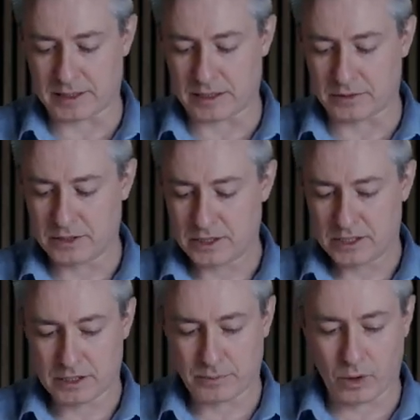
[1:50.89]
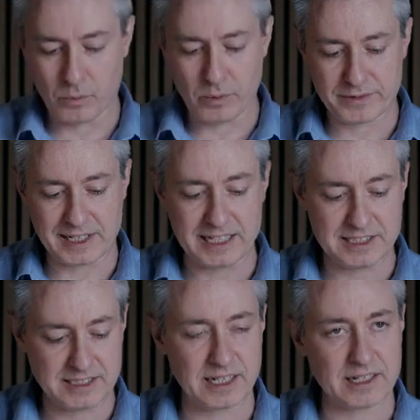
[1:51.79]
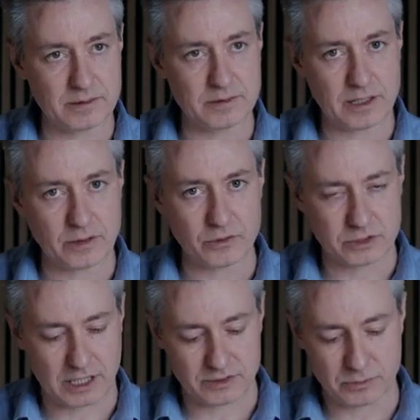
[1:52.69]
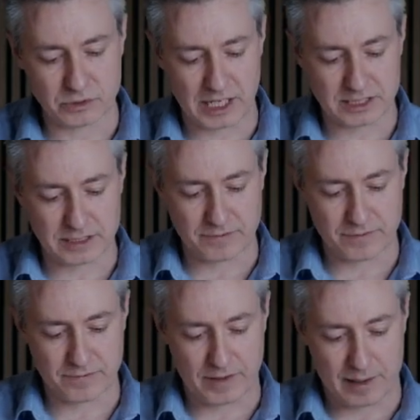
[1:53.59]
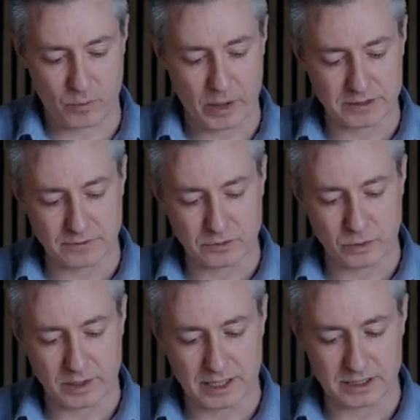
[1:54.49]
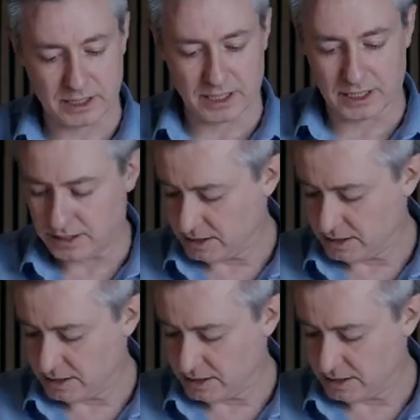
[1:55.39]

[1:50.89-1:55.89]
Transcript: Now, the problem with tasting and those kind of subjective ways of doing it are,